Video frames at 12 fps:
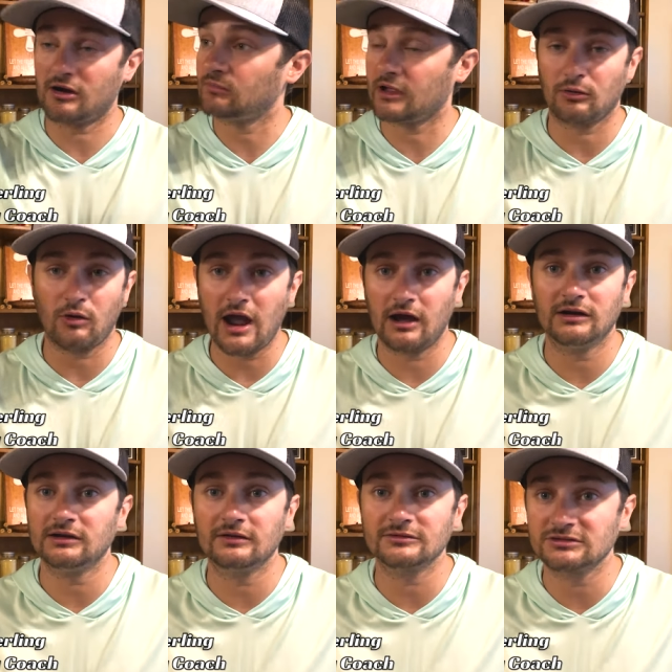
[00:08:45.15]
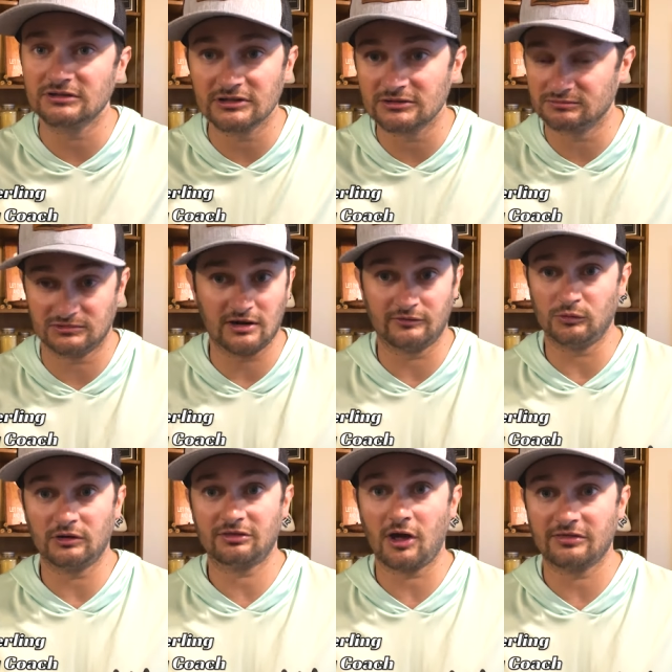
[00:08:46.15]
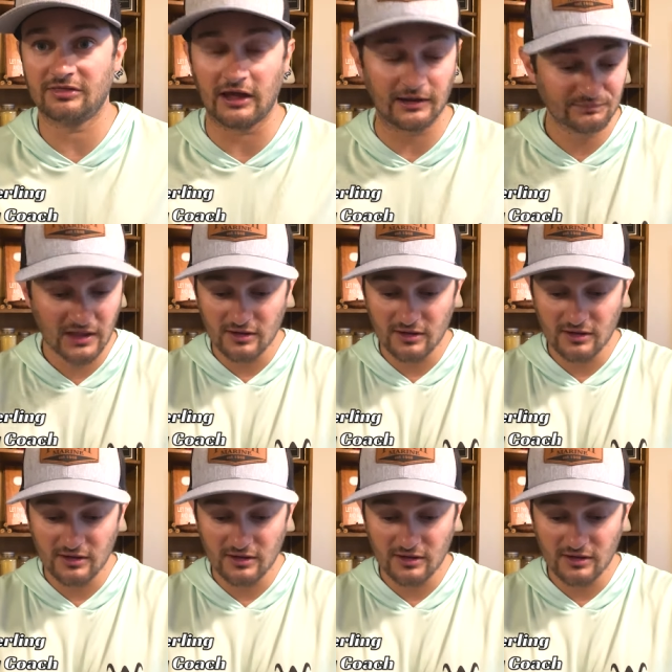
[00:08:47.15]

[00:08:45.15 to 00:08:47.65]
I'm like, wow, I never, you know, never would have thought that.